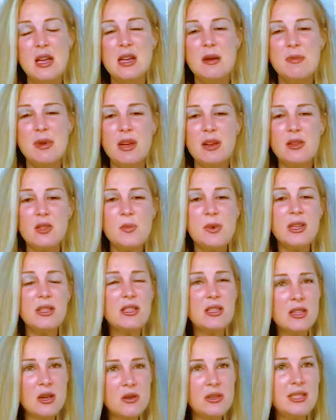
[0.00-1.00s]
Because we
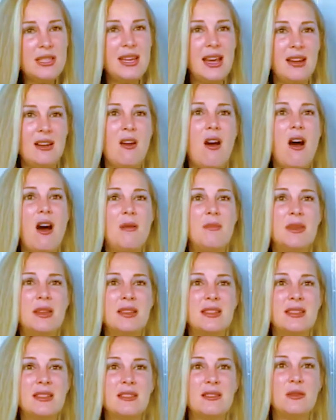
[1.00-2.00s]
associate
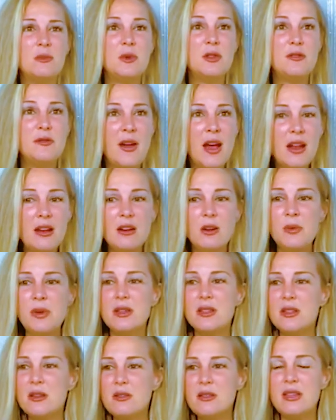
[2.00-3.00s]
calmness with failure. We
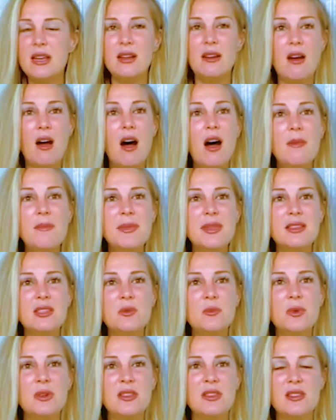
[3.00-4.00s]
associate calmness
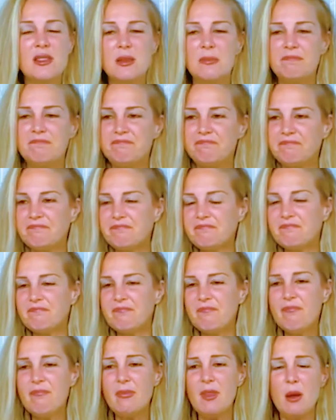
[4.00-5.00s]
with
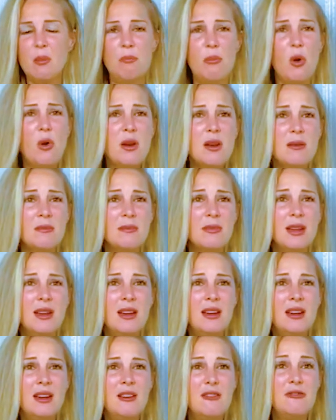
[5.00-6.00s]
boredom,
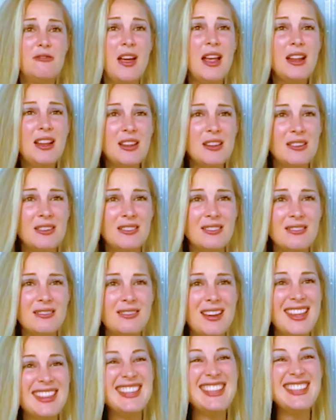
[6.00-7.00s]
failure,
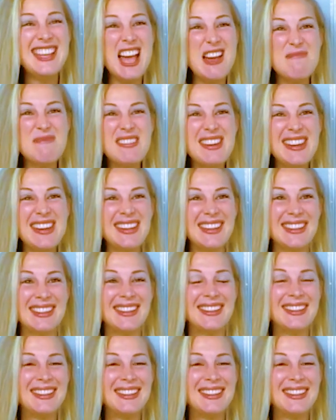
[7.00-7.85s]
nothing's happening.